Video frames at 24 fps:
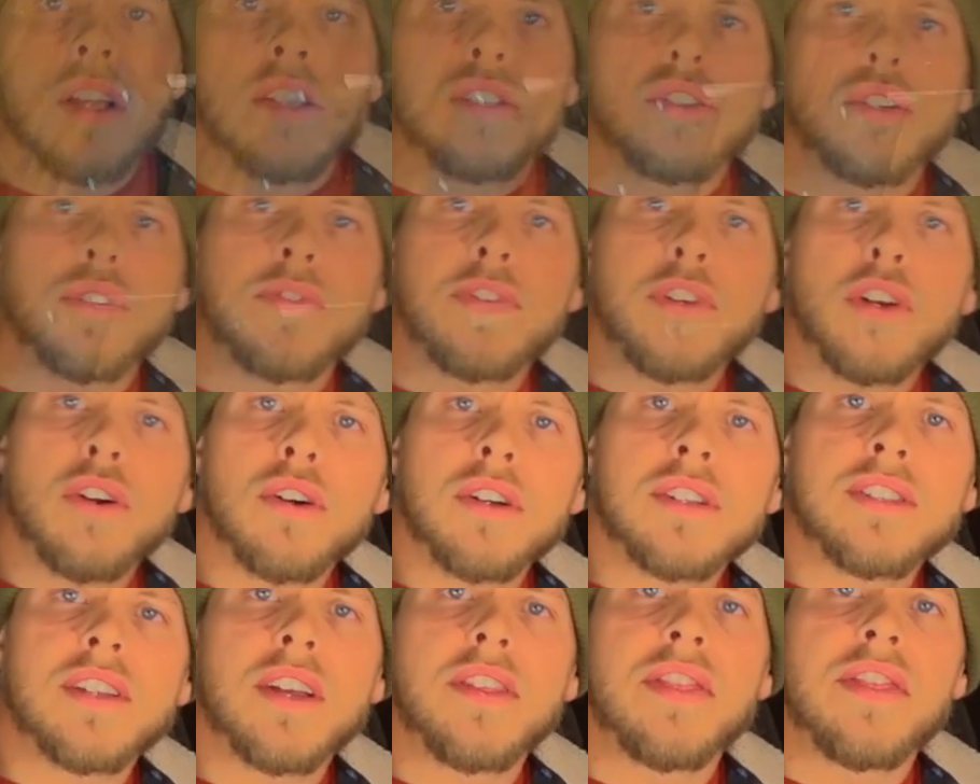So if you
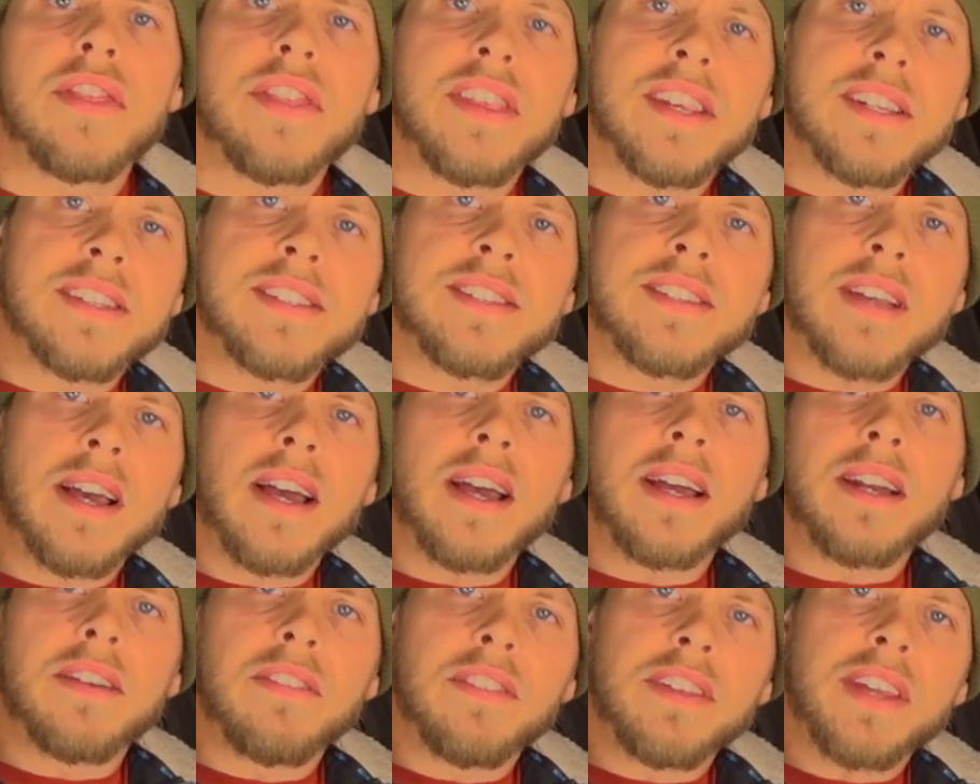notice on this
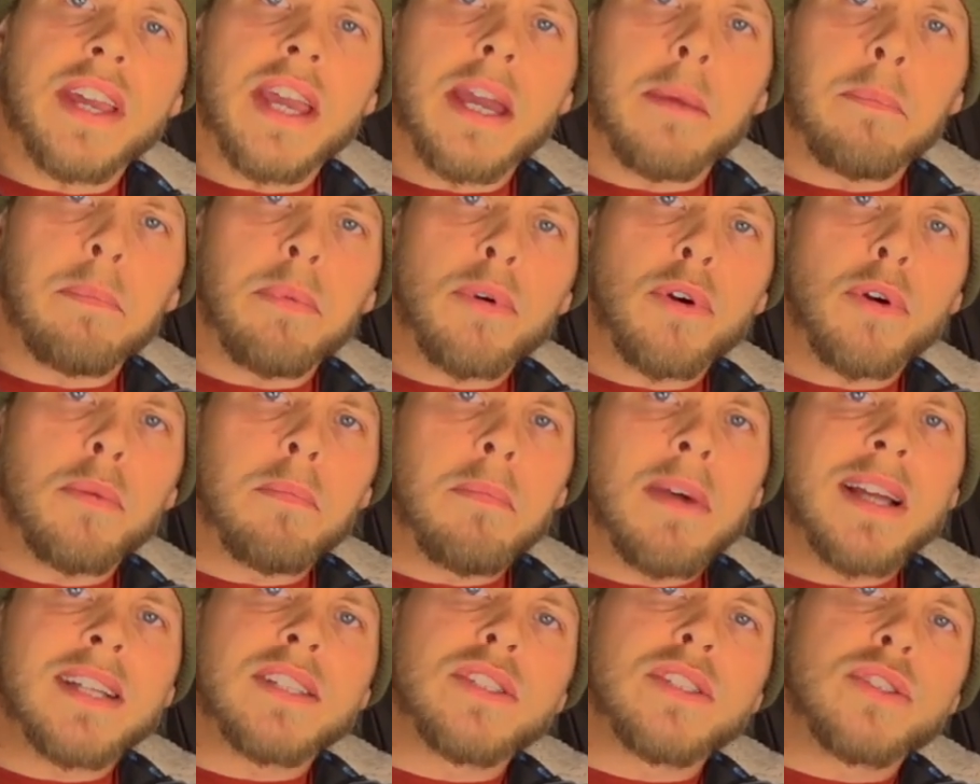side of the camper,
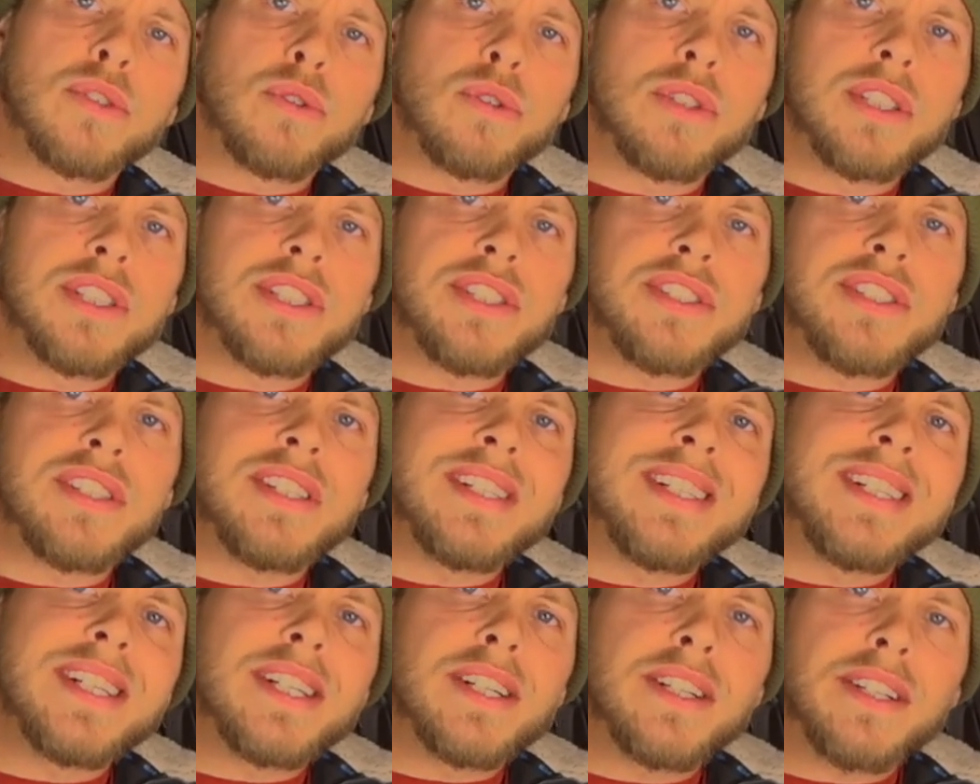my storage isn't
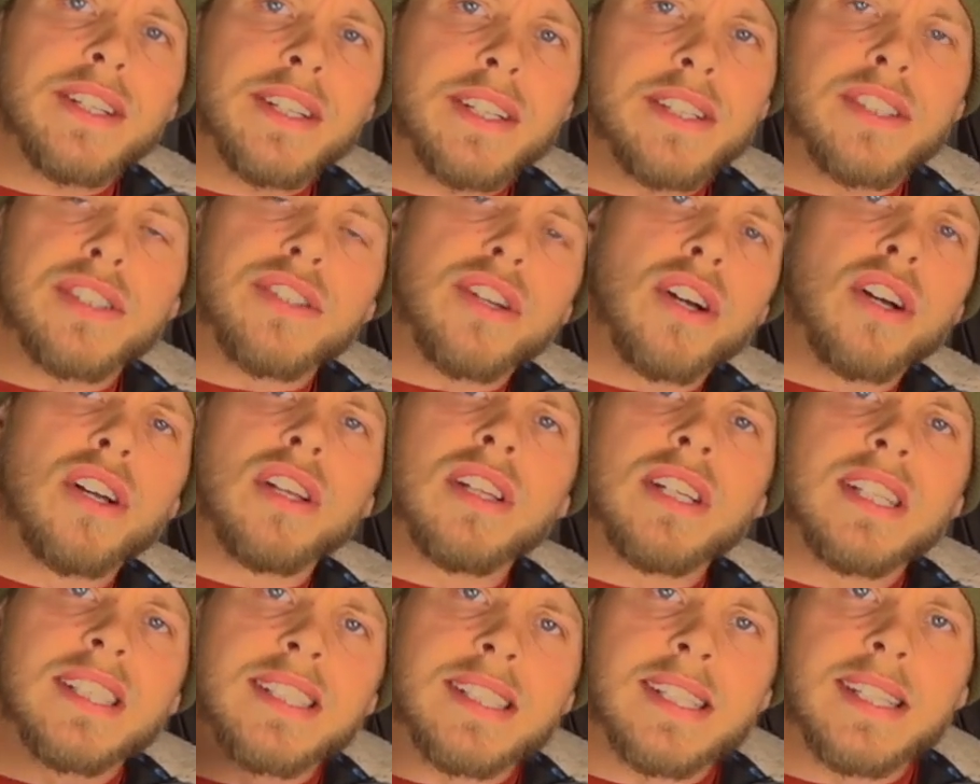nearly as tall
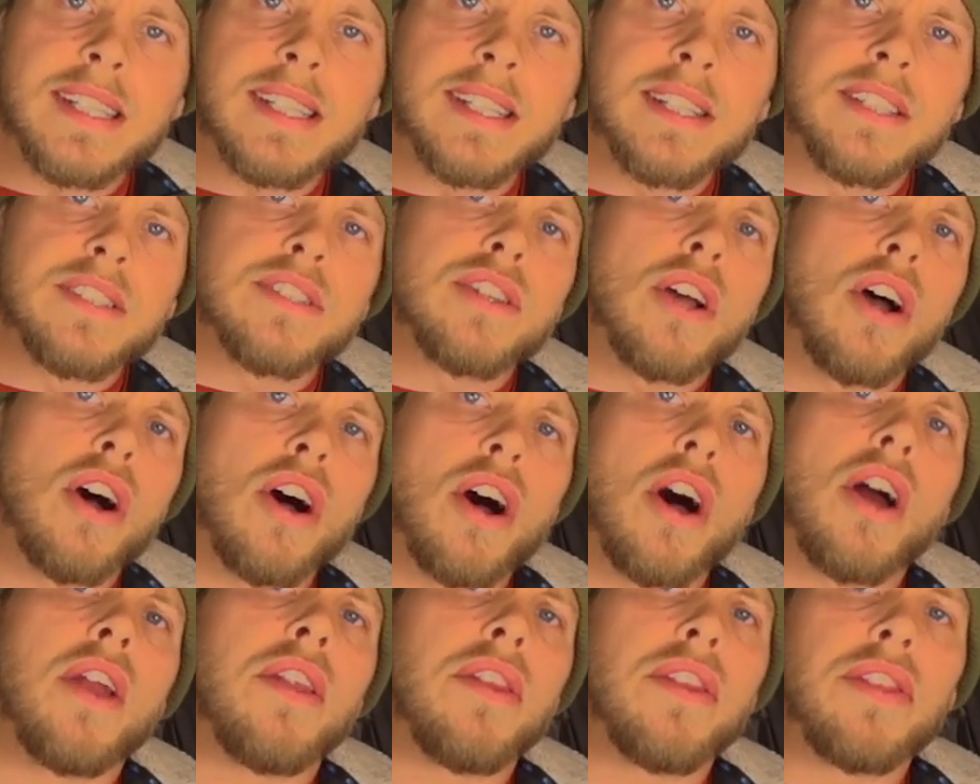as it is
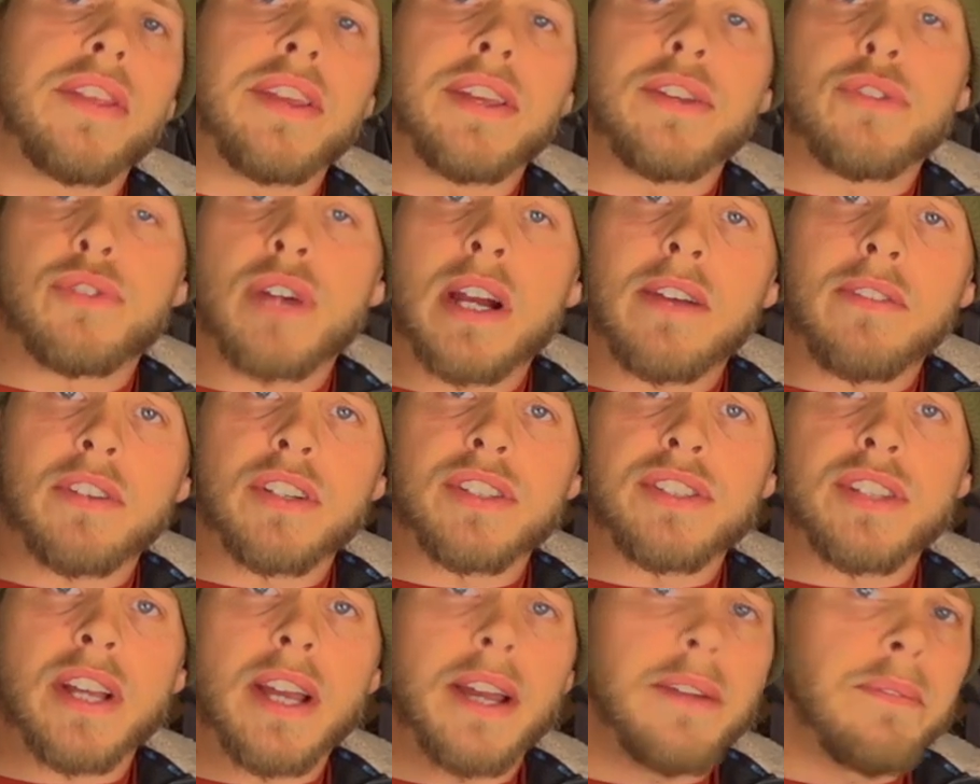on the driver's
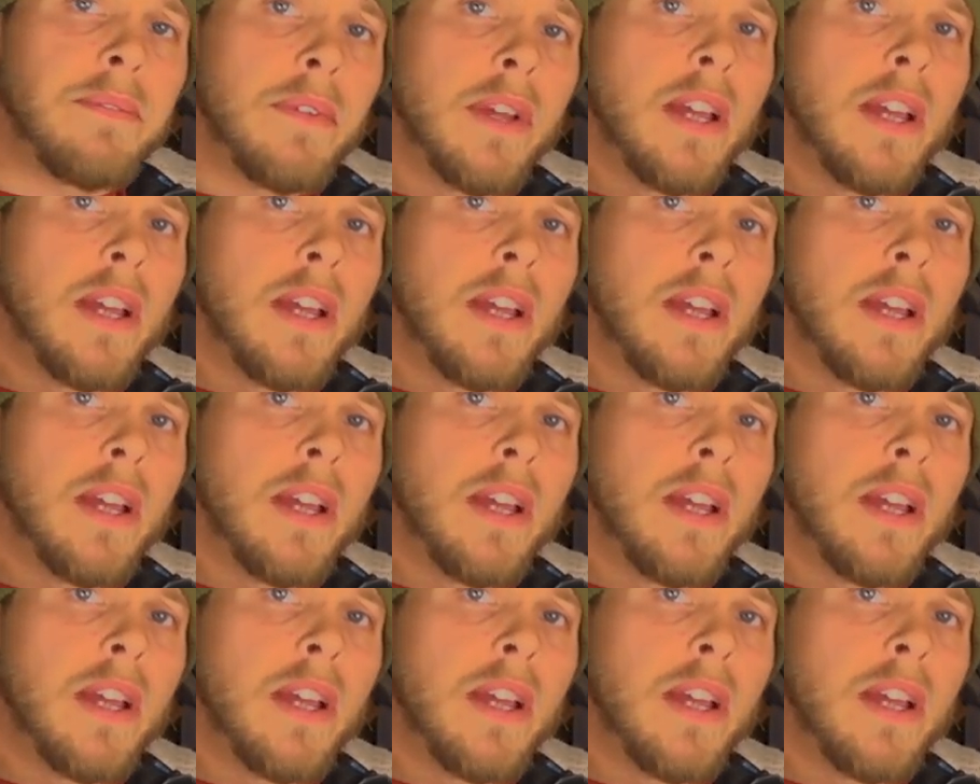side.